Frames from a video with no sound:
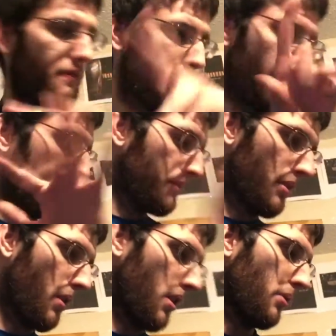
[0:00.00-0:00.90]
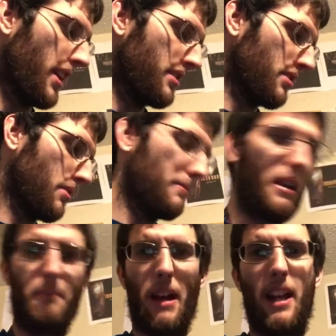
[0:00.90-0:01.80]
flipped the wrong way, so
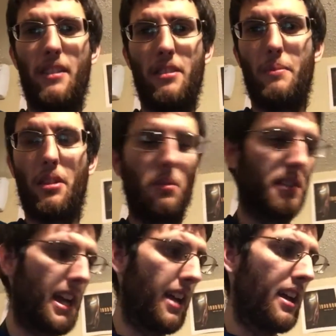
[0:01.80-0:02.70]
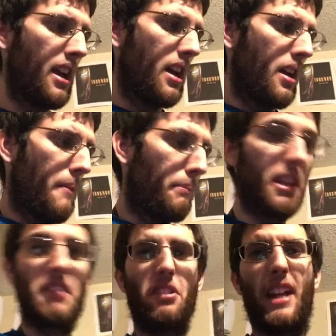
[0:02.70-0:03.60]
that might have had something to do with that.
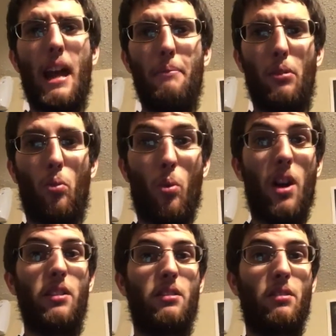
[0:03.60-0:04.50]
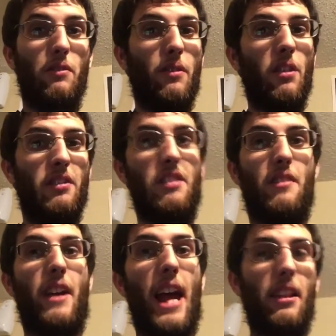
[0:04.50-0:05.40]
But that's only happened once so far since
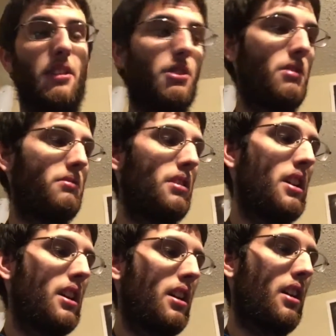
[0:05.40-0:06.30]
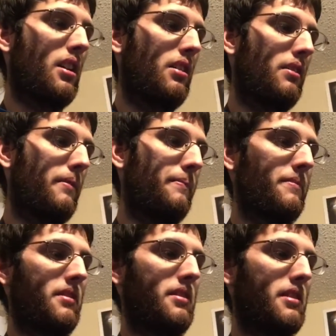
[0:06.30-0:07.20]
I've had the drone.
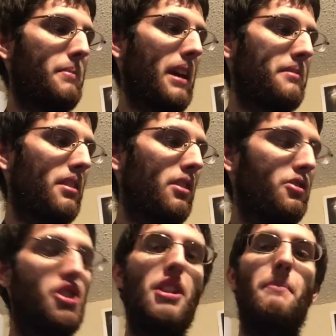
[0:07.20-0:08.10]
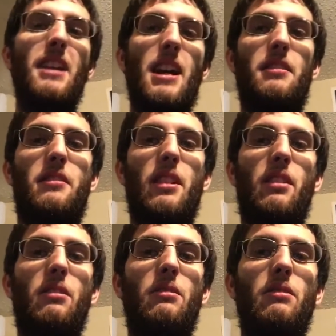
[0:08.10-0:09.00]
Sometimes it'll lose GPS
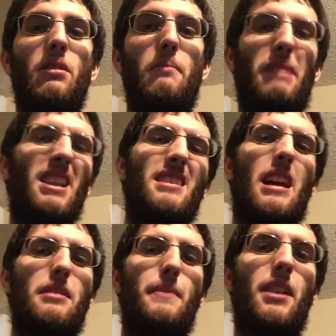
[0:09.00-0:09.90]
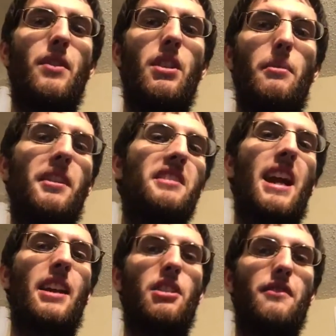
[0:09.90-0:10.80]
signal, but it's not as big of a deal because
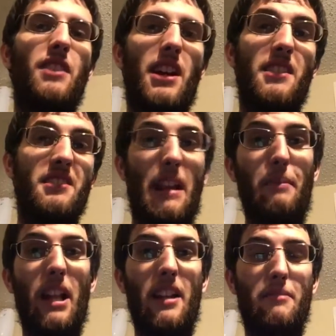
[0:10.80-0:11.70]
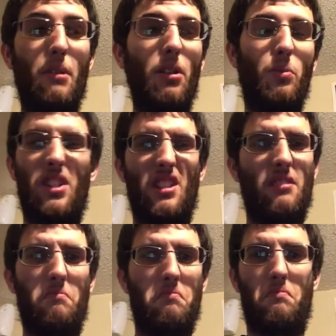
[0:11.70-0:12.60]
then I could just fly it in stabilized mode, which
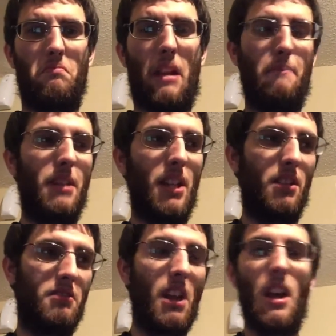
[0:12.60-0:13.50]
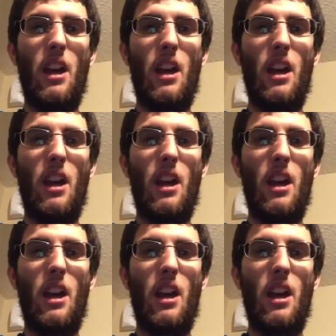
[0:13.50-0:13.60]
isn't that big because